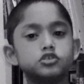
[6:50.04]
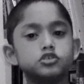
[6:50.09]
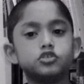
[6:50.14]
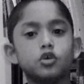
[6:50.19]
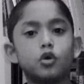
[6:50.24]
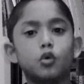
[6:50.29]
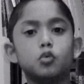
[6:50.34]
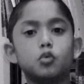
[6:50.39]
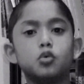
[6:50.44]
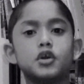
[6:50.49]

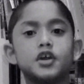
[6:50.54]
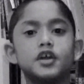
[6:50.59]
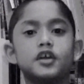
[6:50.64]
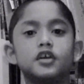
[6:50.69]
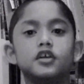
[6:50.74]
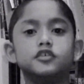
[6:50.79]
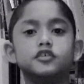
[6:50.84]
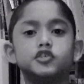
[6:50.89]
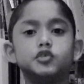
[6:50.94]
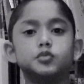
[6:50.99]
So,
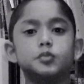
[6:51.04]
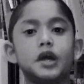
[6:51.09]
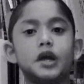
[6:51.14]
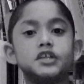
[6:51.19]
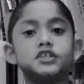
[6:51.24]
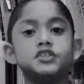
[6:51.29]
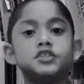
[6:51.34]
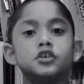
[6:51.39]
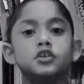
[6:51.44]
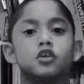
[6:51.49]
if she
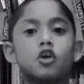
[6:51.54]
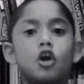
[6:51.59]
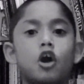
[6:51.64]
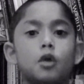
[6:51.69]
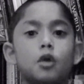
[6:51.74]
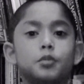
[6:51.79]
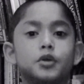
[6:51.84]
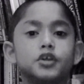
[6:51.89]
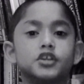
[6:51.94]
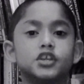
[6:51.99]
matched the
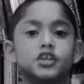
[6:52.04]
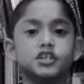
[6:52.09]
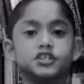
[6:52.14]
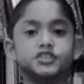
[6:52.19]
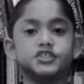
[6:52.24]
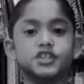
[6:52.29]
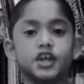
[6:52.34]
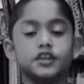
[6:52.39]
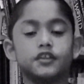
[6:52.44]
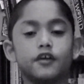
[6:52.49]
carbon
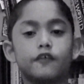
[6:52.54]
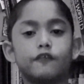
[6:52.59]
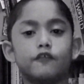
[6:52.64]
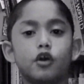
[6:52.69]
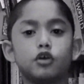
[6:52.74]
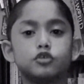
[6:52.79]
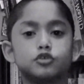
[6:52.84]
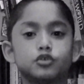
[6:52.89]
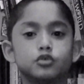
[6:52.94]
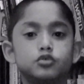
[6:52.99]
inside the
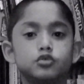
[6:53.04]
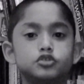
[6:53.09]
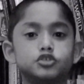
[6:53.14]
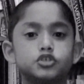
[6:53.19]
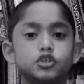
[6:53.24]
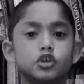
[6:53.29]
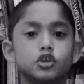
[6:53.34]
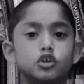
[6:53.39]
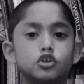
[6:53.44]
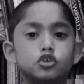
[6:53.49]
fossils